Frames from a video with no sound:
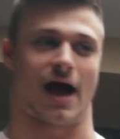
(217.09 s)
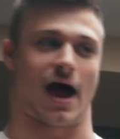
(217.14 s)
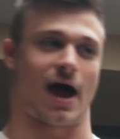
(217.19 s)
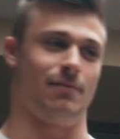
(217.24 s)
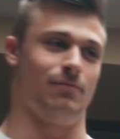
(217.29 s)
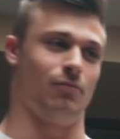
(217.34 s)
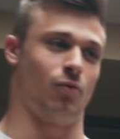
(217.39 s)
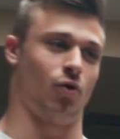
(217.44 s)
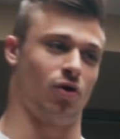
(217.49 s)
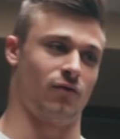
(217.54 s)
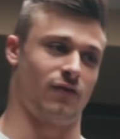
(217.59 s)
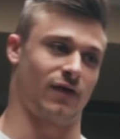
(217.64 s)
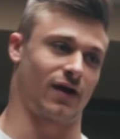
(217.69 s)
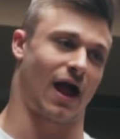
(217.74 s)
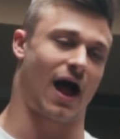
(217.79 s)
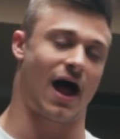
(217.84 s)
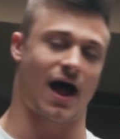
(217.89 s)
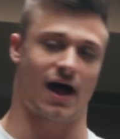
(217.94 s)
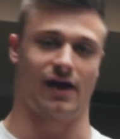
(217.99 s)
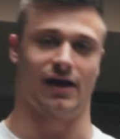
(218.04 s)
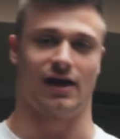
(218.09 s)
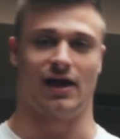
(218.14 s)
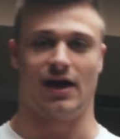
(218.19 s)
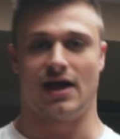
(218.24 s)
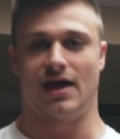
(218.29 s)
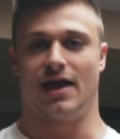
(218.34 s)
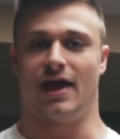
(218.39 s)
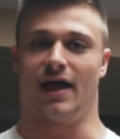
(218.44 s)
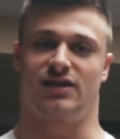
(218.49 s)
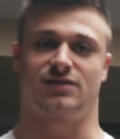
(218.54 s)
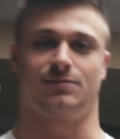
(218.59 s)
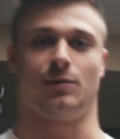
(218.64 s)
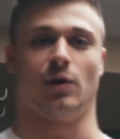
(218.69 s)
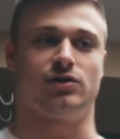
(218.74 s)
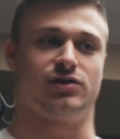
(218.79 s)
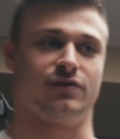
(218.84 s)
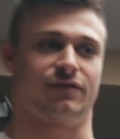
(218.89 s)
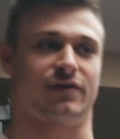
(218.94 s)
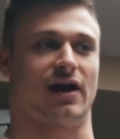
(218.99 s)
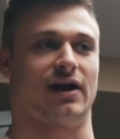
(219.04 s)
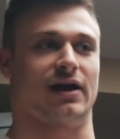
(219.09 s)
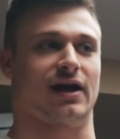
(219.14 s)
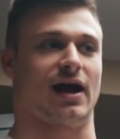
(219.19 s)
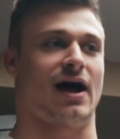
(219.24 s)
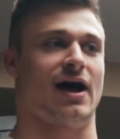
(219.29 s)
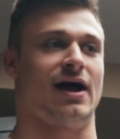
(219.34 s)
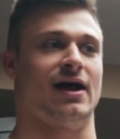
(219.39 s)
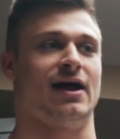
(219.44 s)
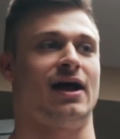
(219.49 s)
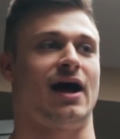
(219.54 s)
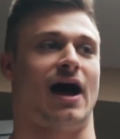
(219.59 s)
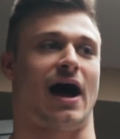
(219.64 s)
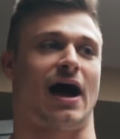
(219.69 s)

I'm more of like a high explosive kind of guy.